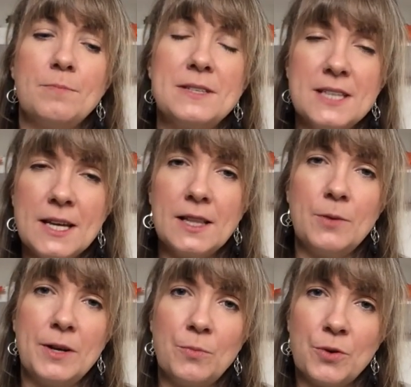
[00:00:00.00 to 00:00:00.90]

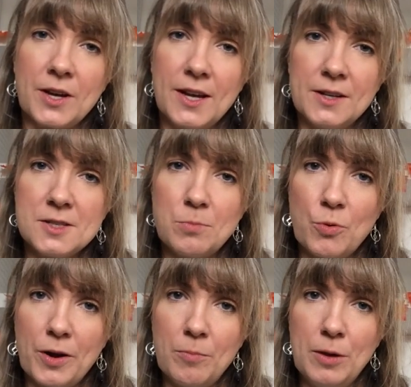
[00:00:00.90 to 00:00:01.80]
particularly when I'm working and
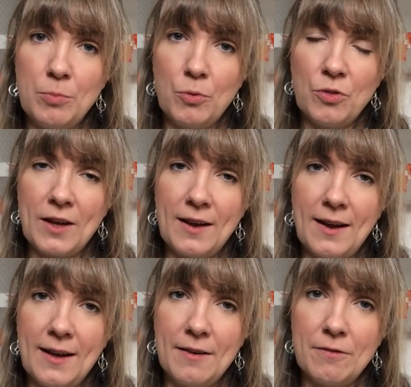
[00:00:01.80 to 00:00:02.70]
supporting people that
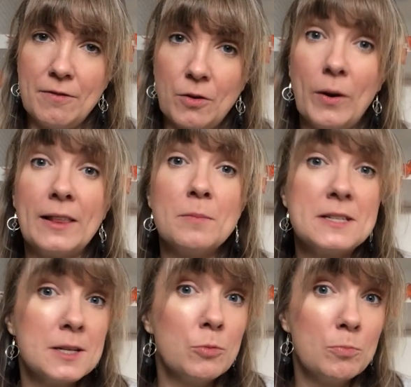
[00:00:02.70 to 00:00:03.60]
have quite
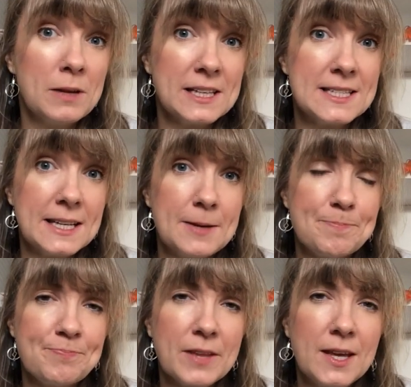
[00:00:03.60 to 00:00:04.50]
limited mobility.
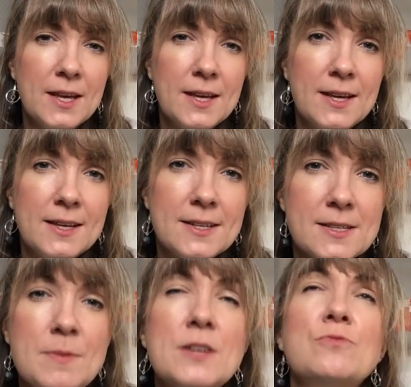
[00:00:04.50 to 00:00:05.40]

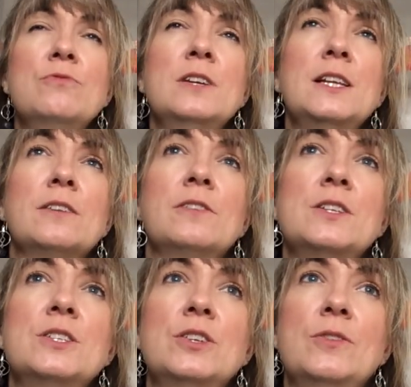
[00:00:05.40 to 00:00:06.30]
Something that's really lovely
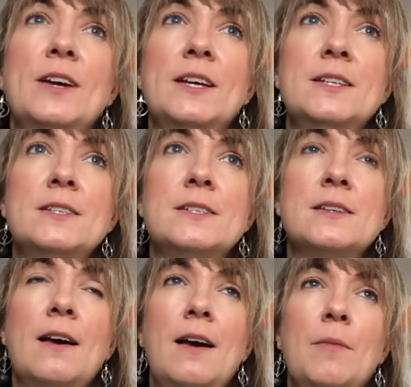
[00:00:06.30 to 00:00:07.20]
to do is
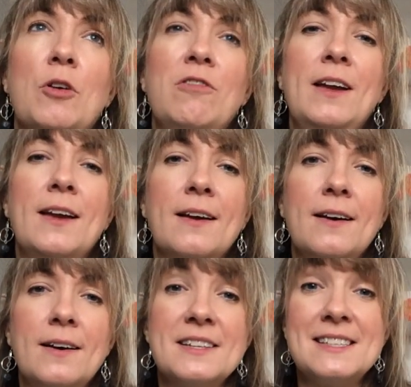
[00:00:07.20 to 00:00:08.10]
creating
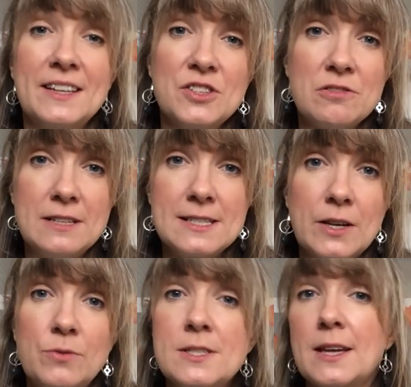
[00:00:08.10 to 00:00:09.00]
a sensory
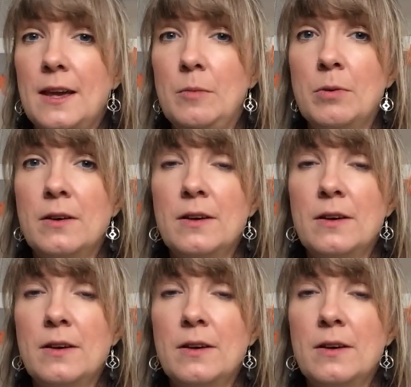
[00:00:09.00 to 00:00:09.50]
soundscape.